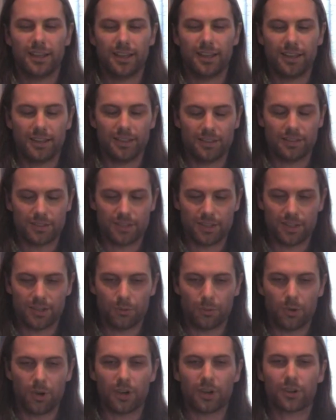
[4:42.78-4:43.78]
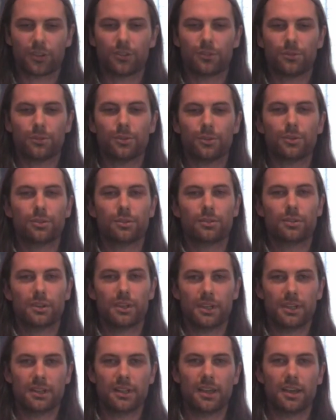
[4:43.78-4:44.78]
and walk through
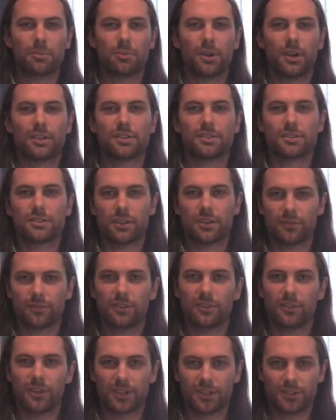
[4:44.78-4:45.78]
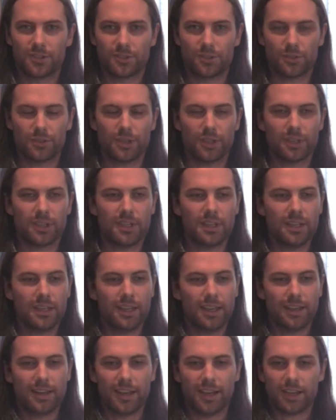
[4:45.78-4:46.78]
in that presence of divine joy.
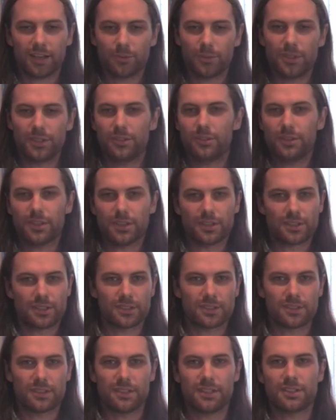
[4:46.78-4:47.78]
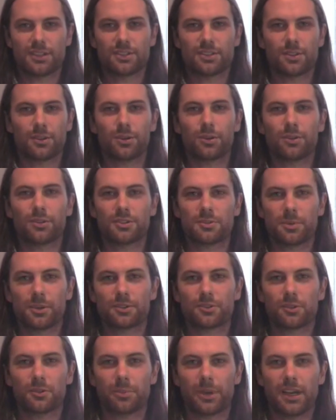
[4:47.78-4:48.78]
And how do we do this? This is the whole
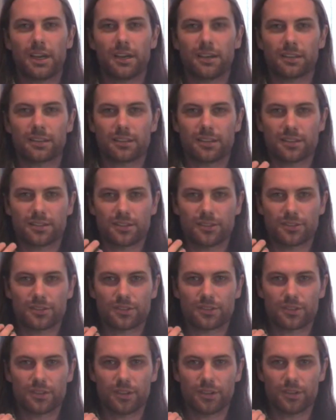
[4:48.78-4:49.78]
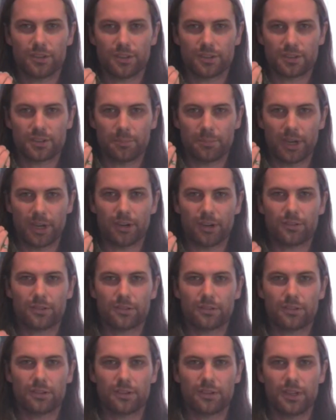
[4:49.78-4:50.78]
spiritual path. It's
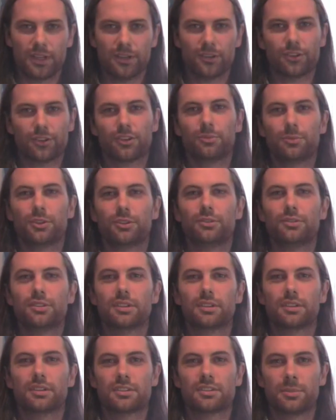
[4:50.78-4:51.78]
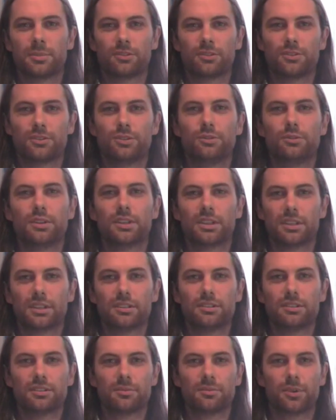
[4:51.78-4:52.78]
about inner communion. It's about tuning
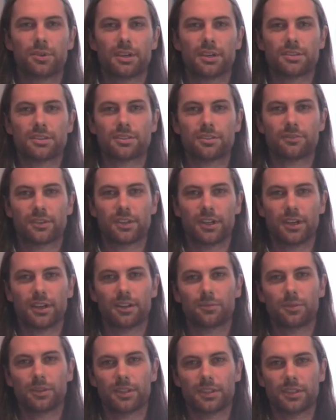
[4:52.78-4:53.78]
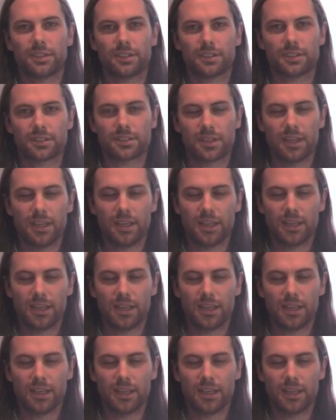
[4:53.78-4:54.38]
into the presence of God within us